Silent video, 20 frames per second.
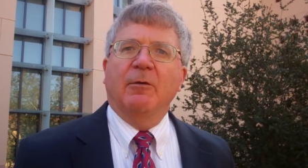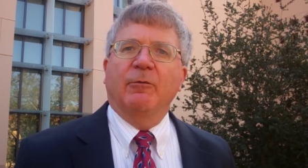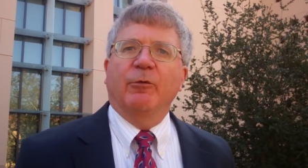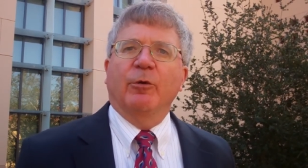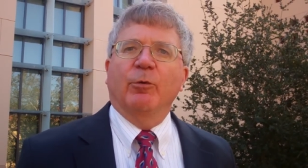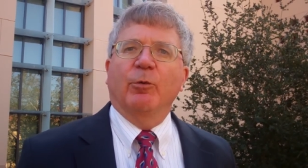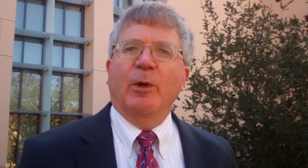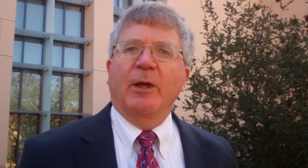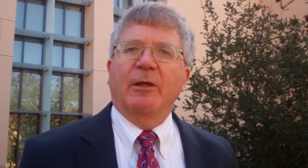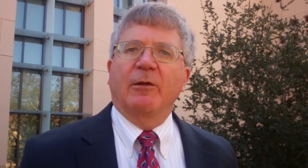
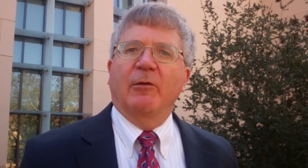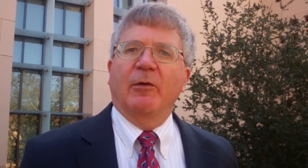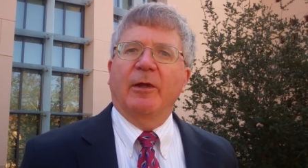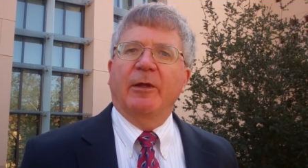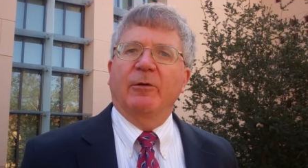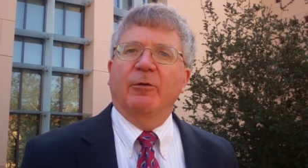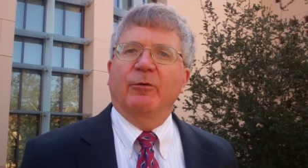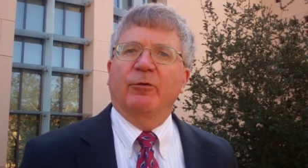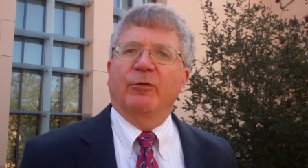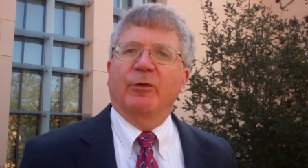for
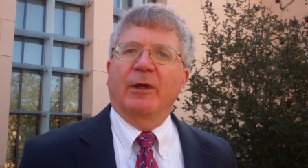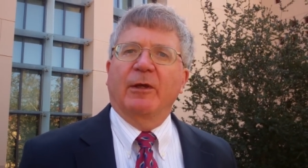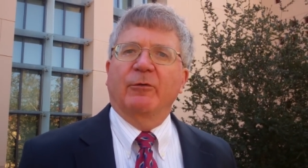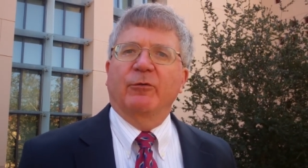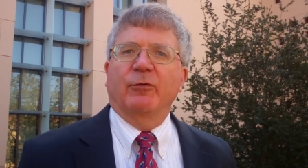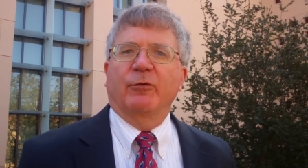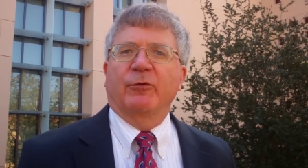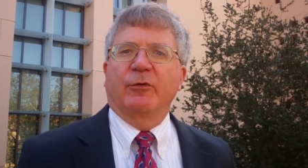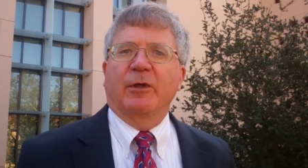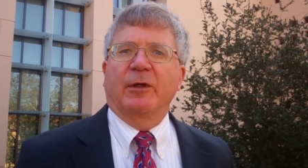regulators to
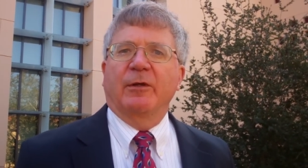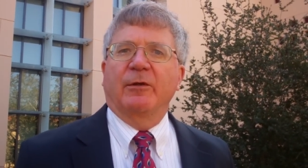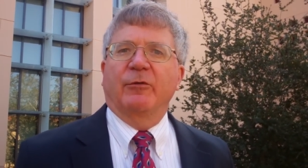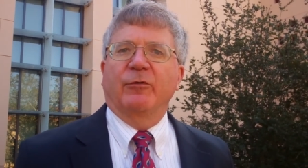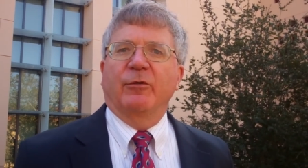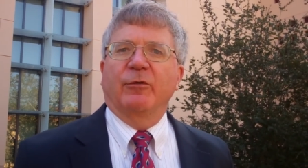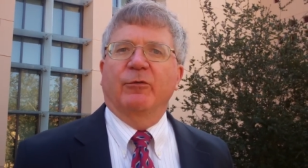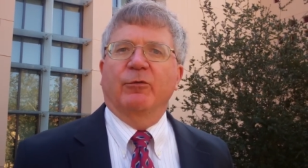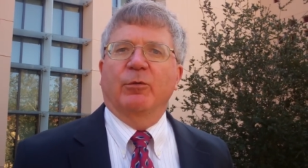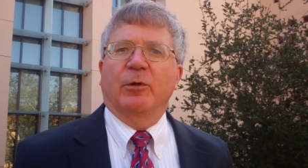
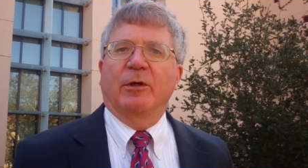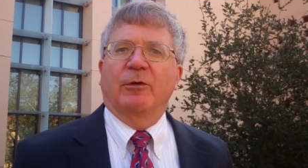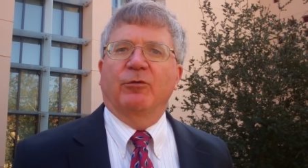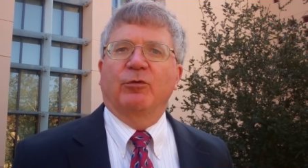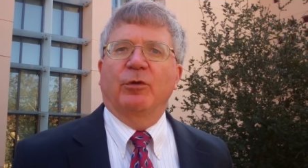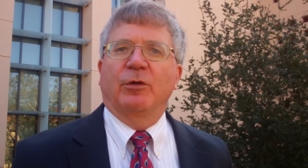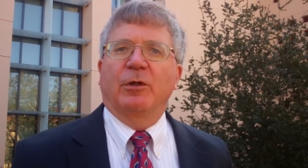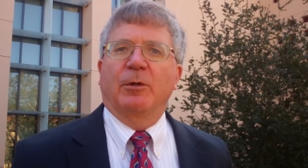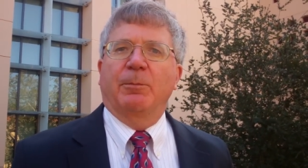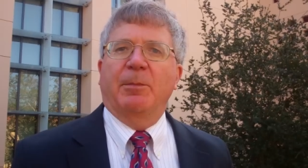exercise
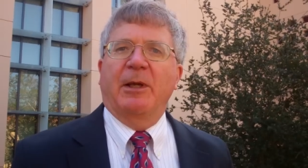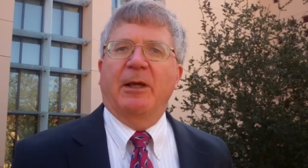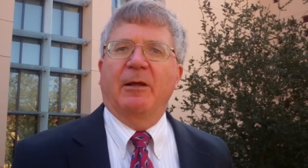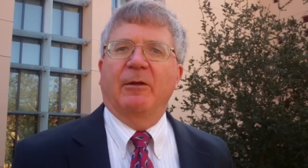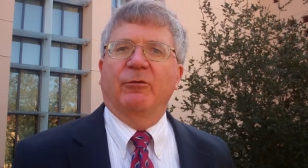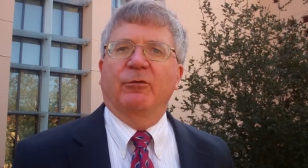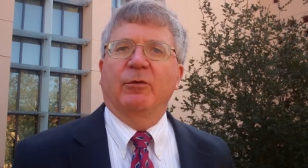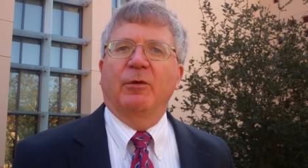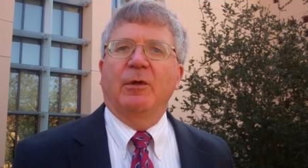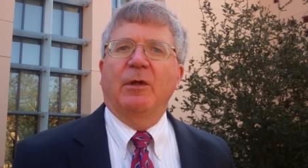discretion to
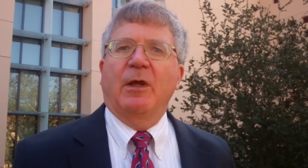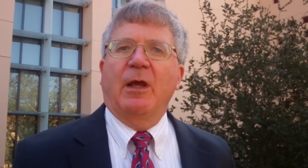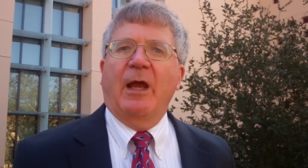pass